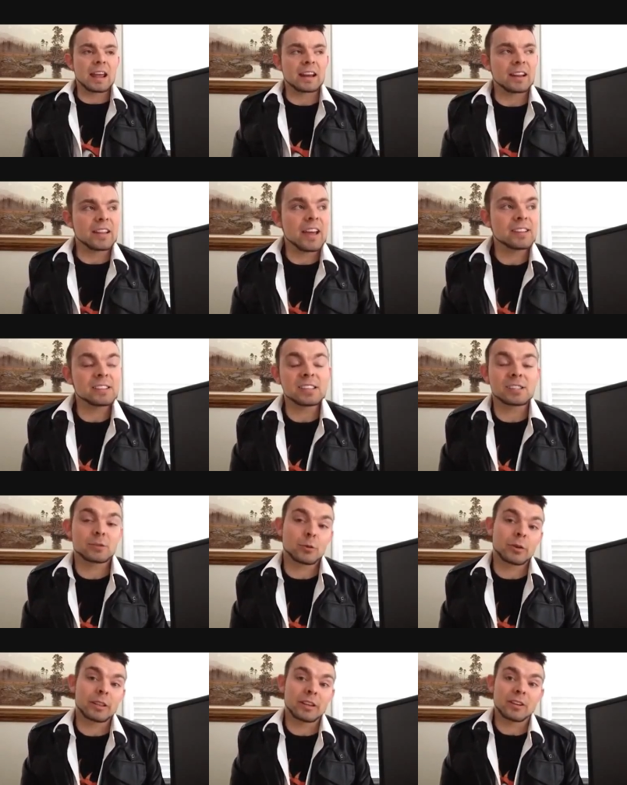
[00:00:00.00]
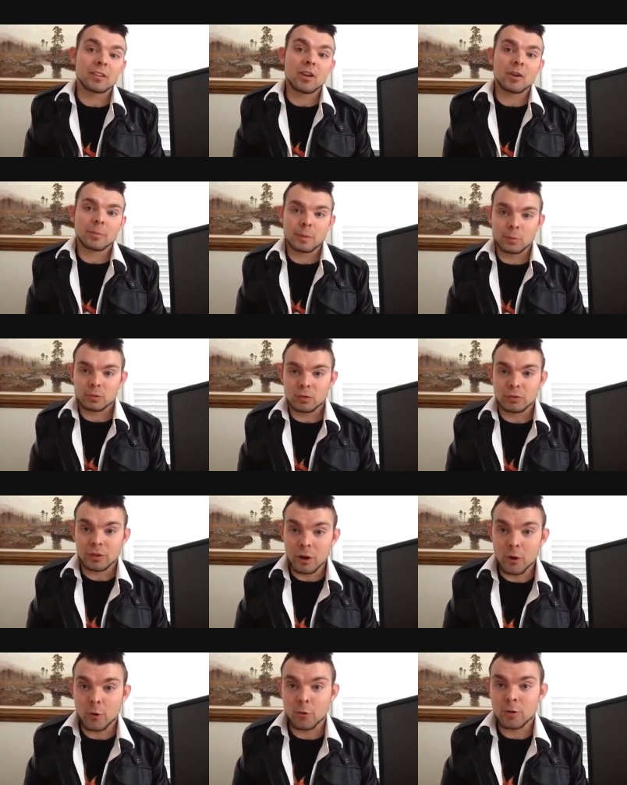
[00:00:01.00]
And that's a story that a lot of people don't
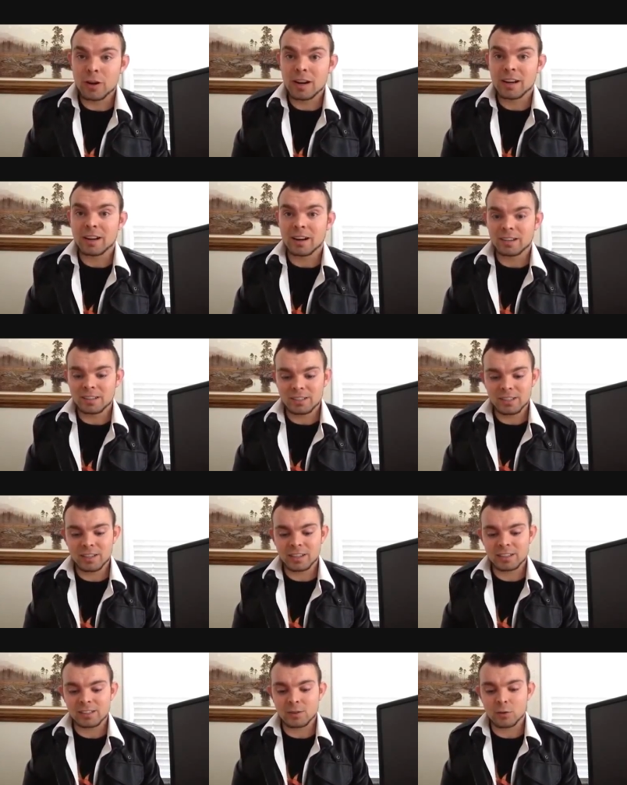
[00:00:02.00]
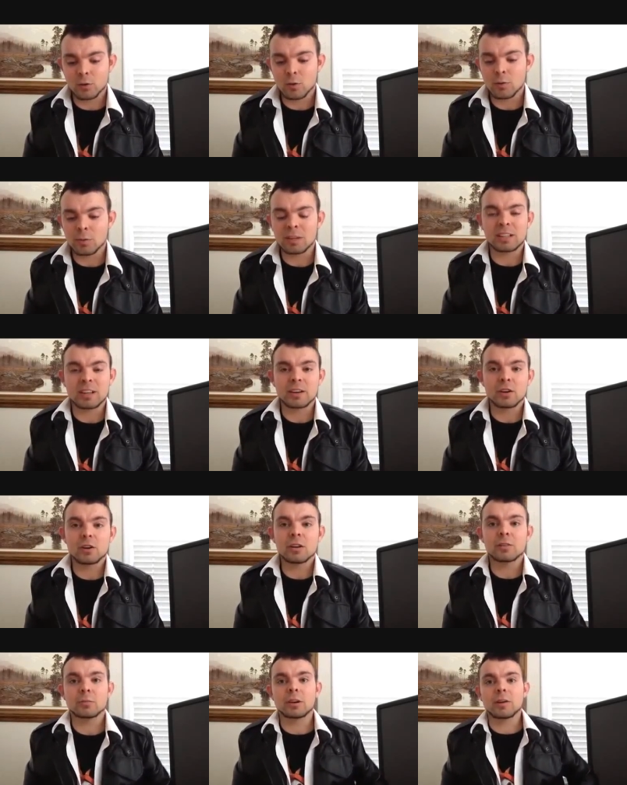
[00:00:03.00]
know, and I just think it's so cool because I
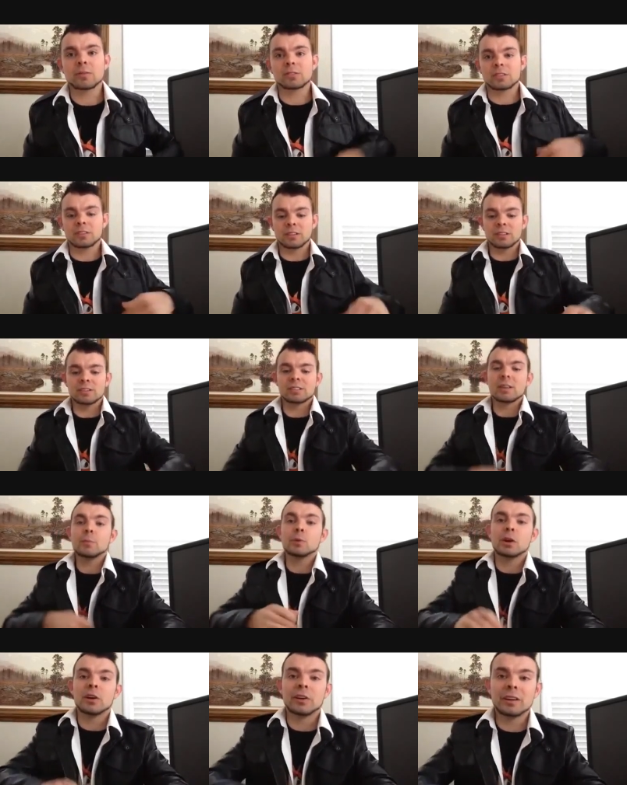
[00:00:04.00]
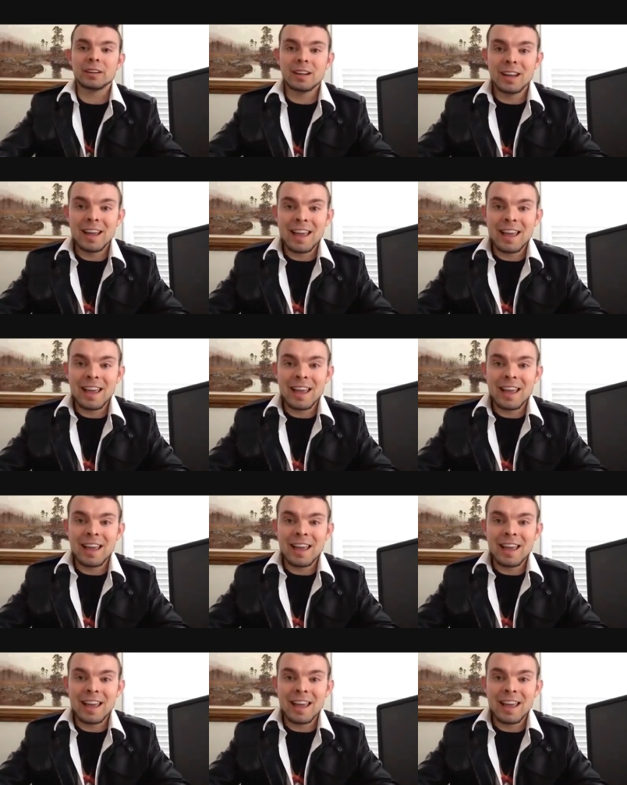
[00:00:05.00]
heard it when I was in seminary,